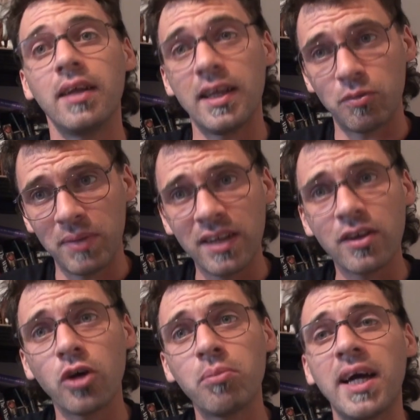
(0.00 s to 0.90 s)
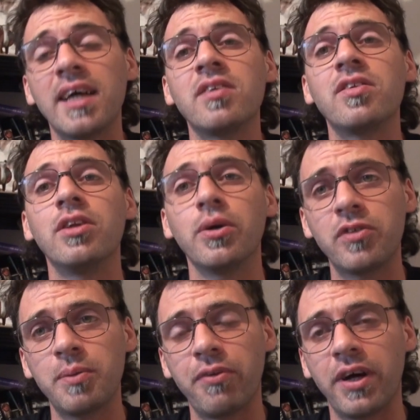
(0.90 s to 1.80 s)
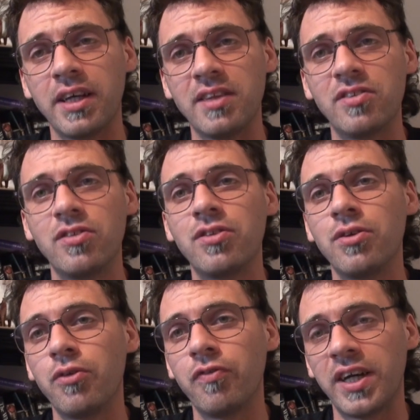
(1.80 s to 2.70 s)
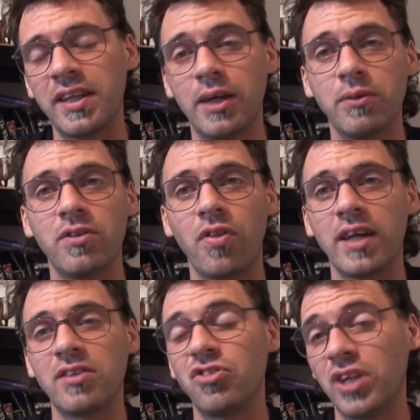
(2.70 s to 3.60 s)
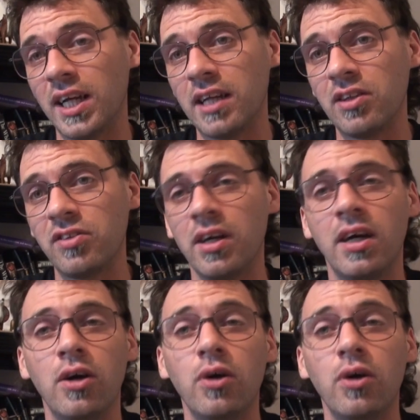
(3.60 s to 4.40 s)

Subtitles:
It may come as no surprise to find out that Geladas are